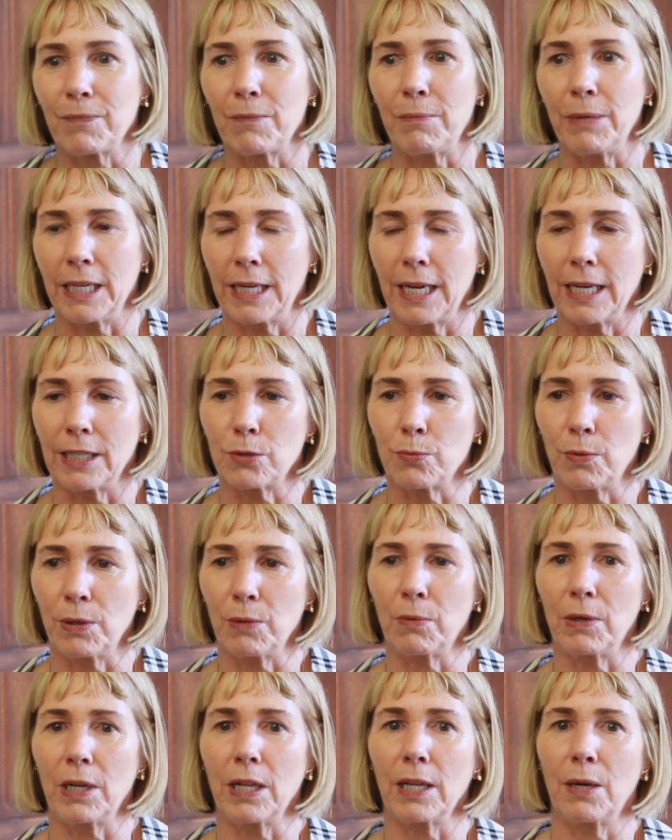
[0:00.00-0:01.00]
Because we
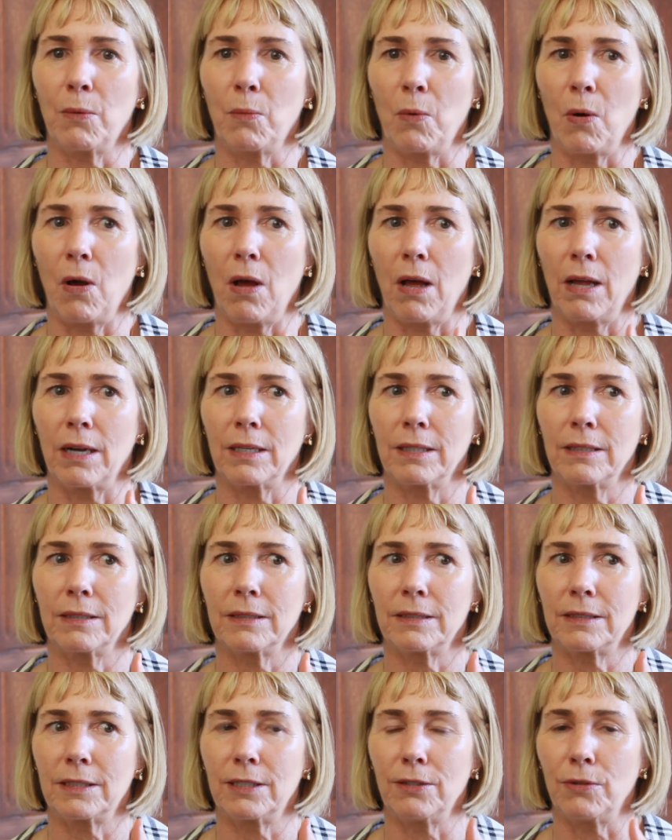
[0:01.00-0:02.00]
really want
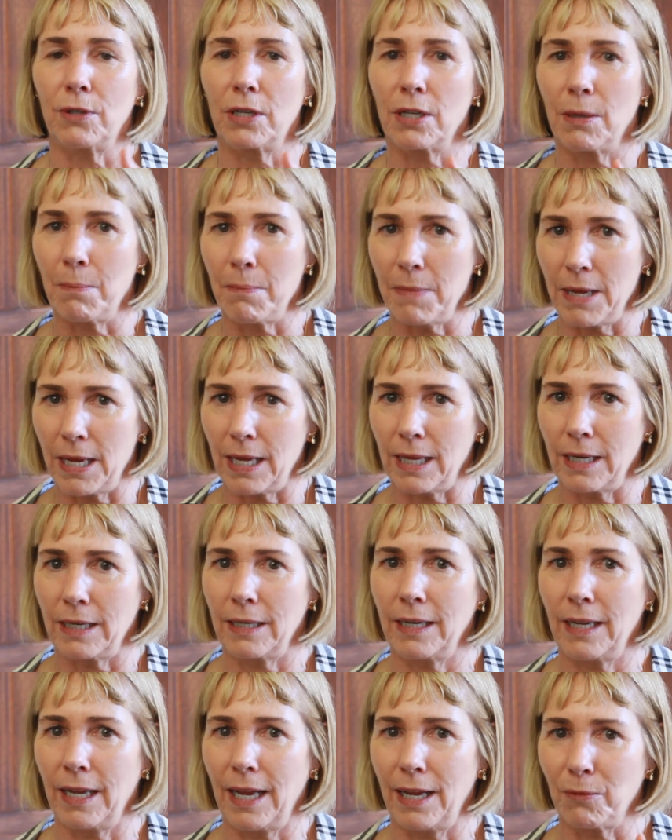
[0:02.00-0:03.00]
to
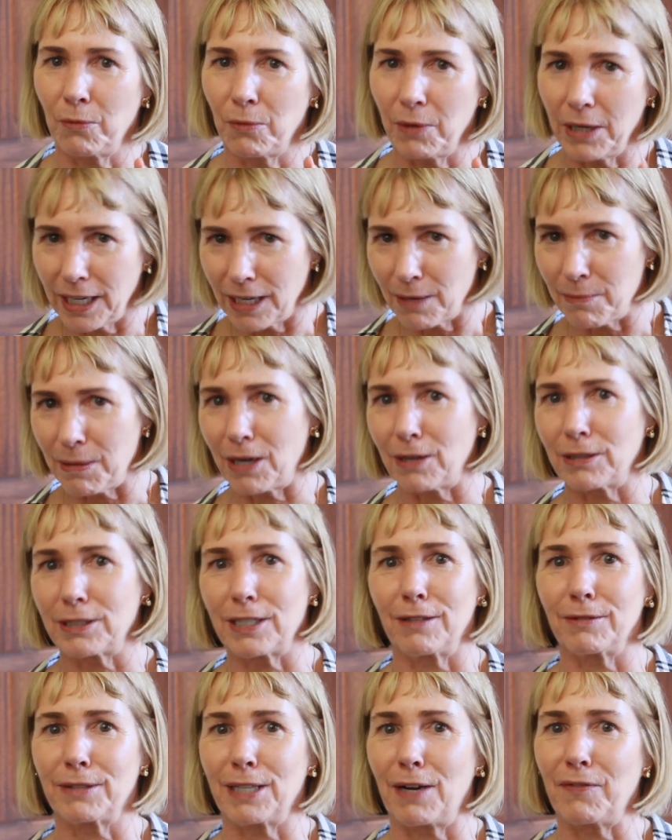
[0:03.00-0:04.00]
commit and recommit
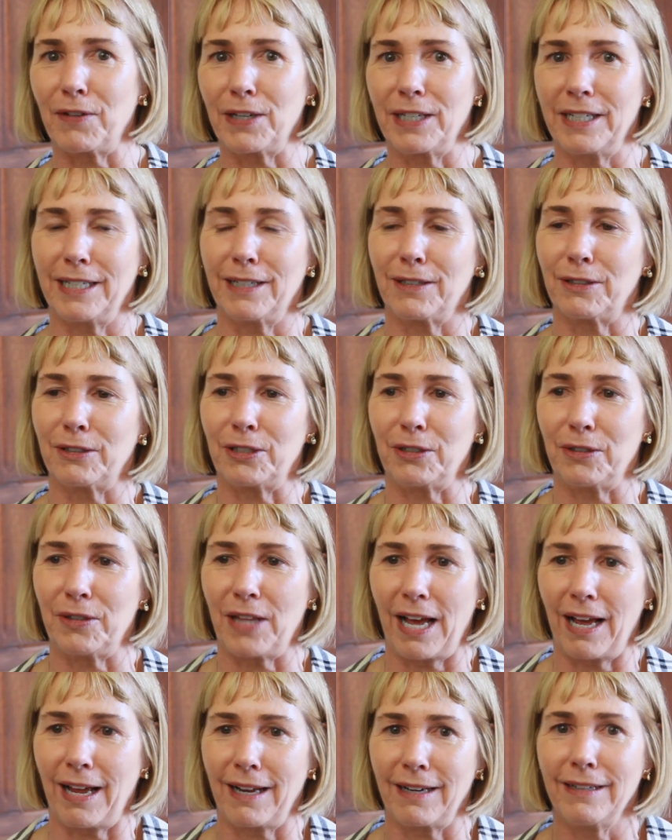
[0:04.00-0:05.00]
ourselves every year to
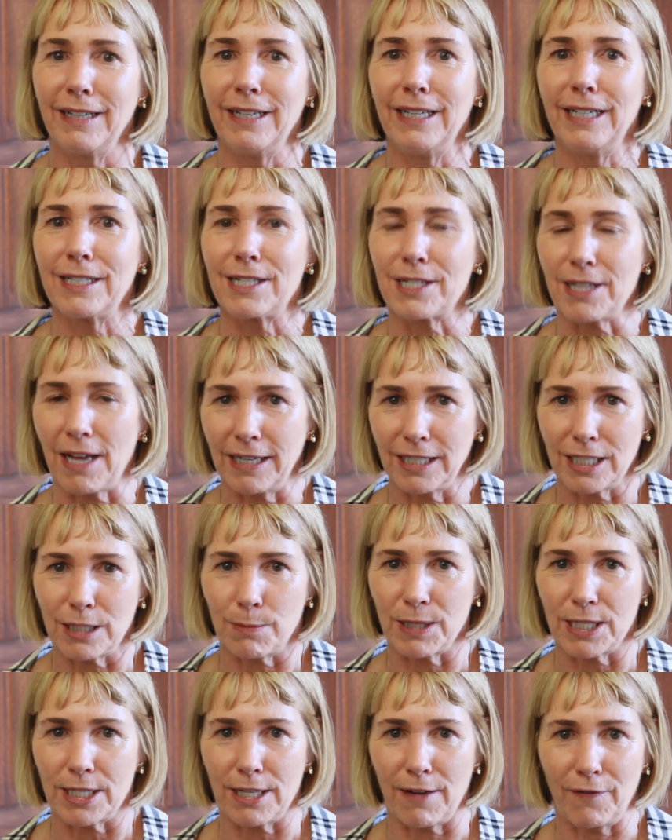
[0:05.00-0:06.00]
that
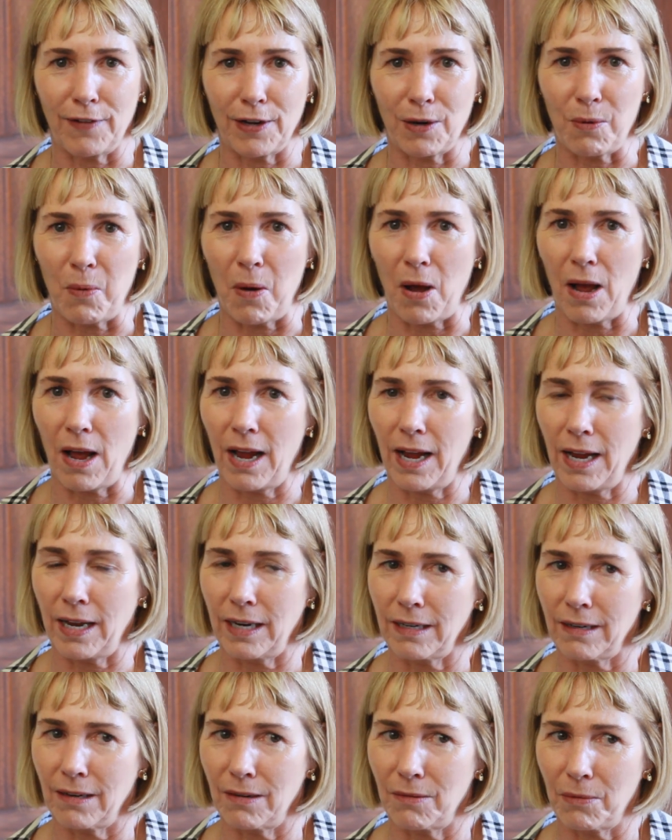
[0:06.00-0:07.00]
site-specific
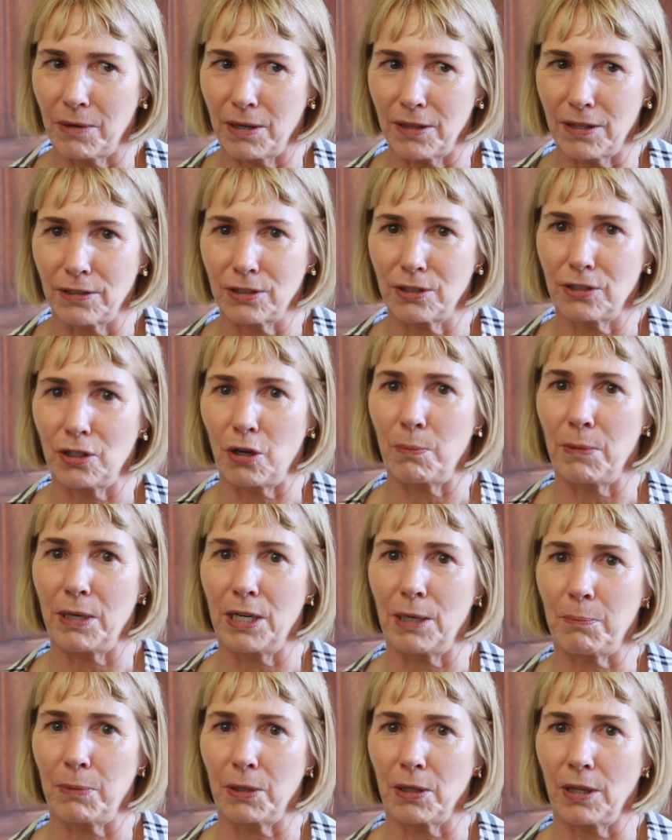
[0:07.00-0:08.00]
wine where there's no
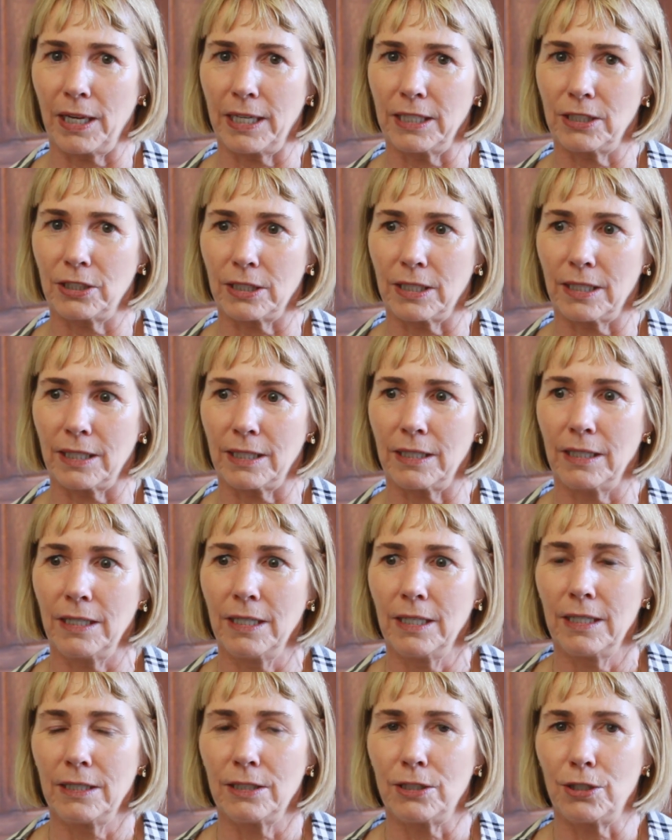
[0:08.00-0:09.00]
manipulation
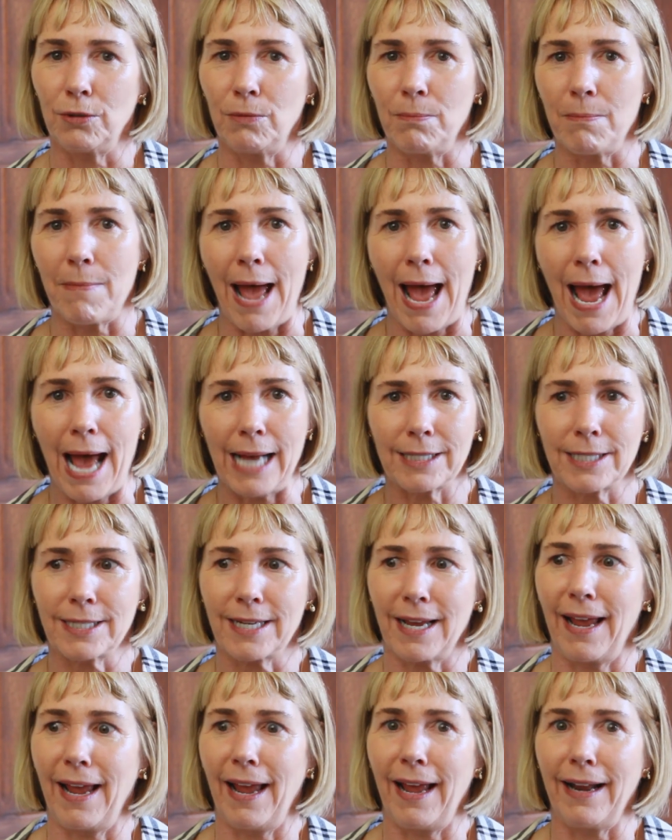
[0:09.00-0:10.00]
to mask
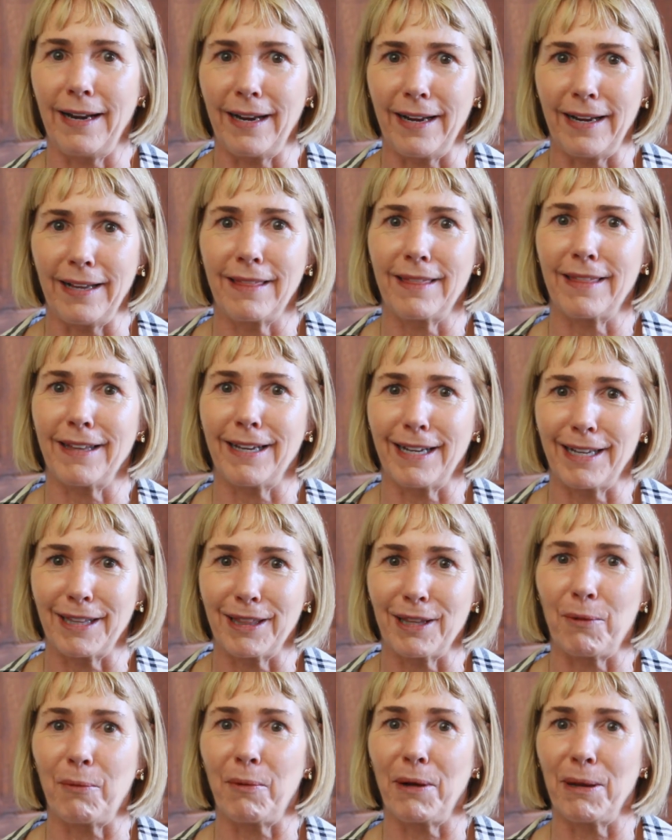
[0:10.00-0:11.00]
anything
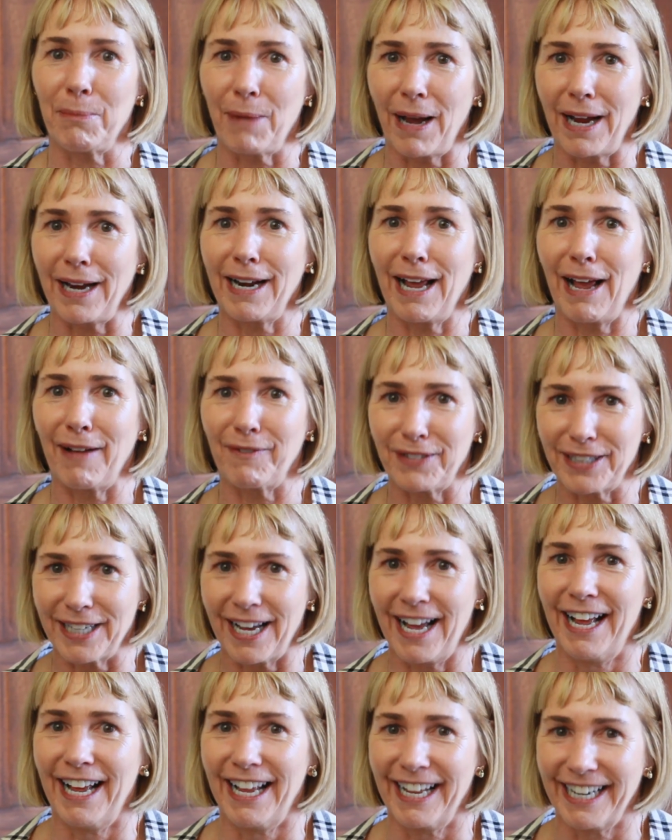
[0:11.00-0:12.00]
that we might have
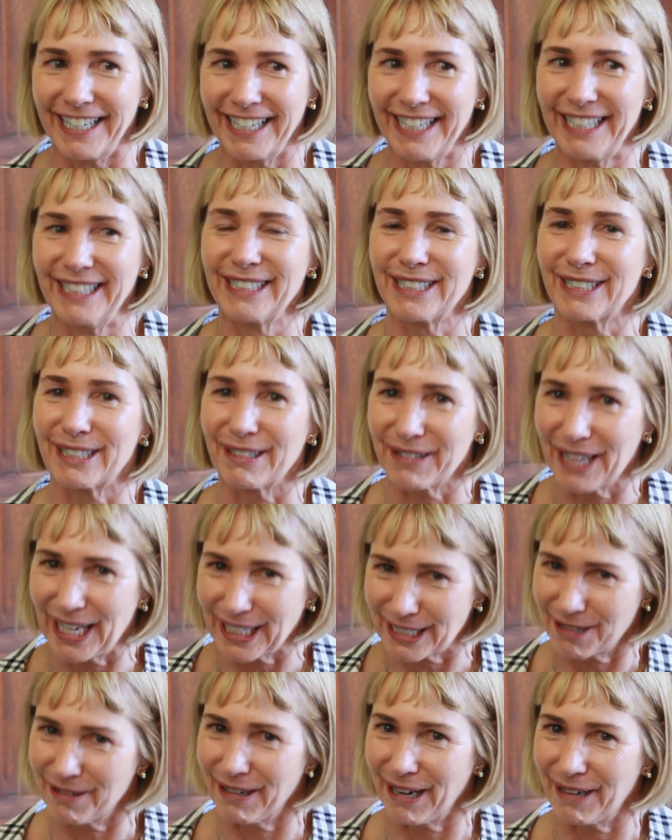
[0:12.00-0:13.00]
done. So
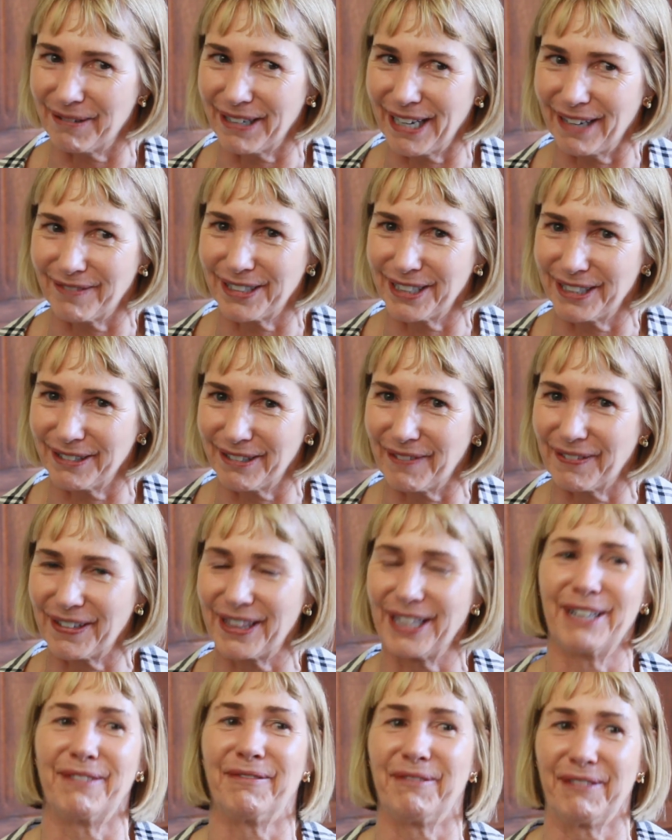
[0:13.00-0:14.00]
that's why we have to do
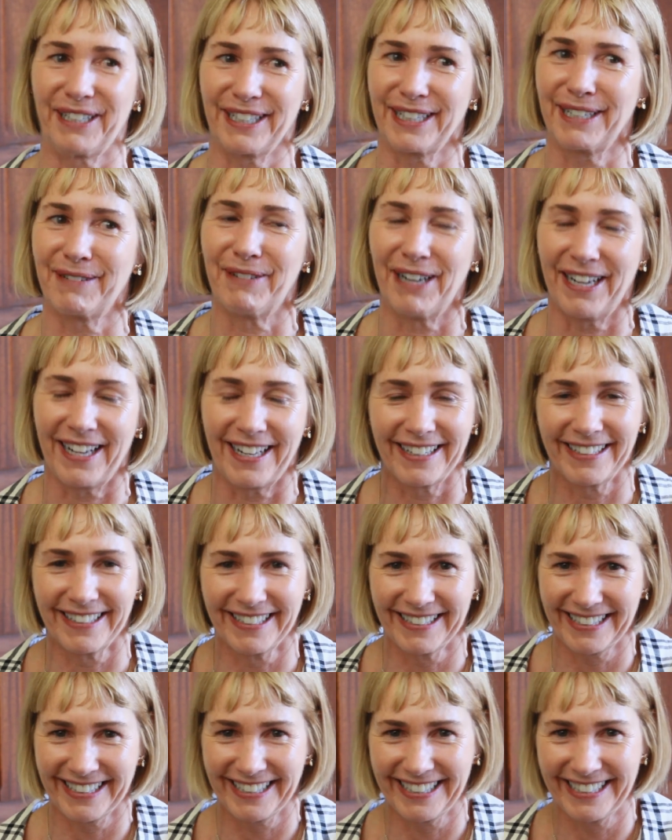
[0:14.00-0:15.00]
everything really well.
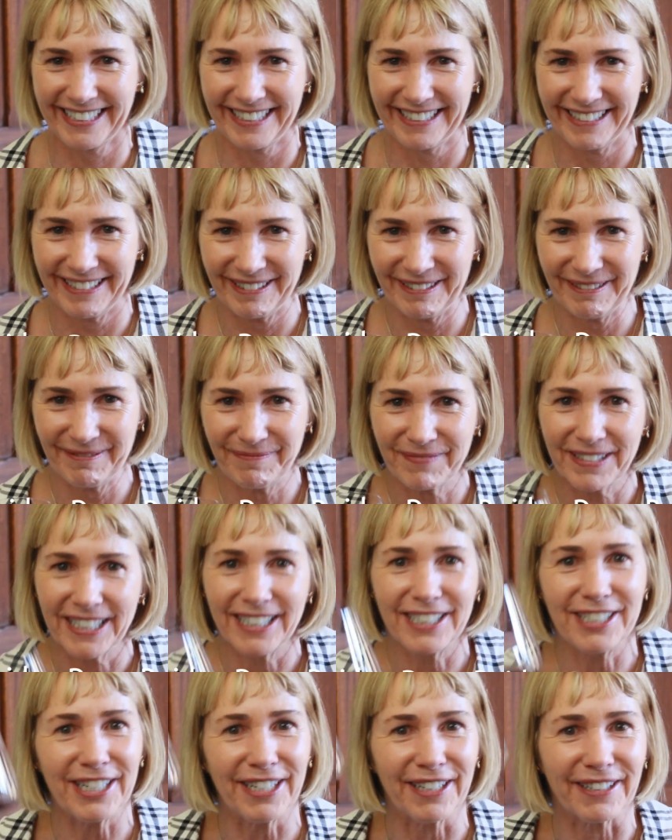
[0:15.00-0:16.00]

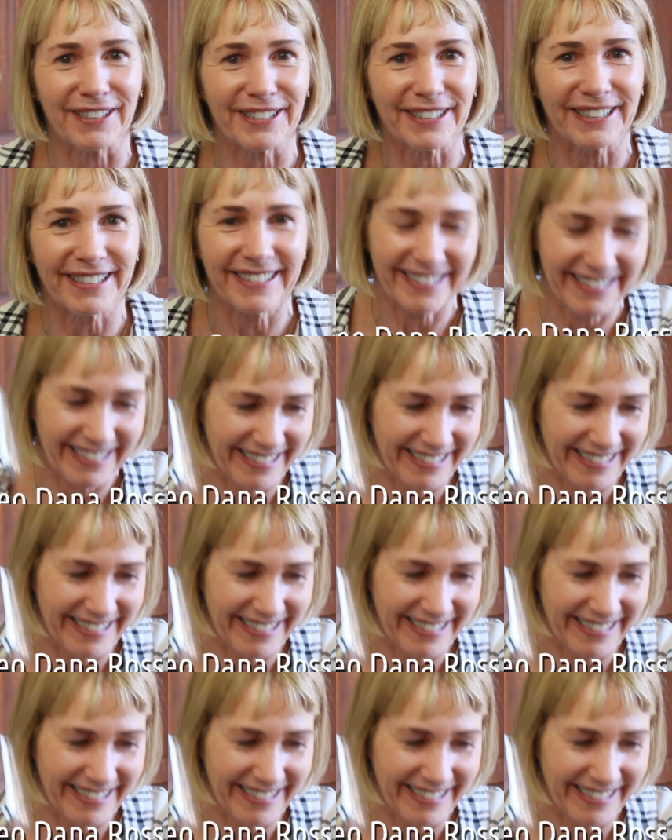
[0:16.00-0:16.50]
Cheers.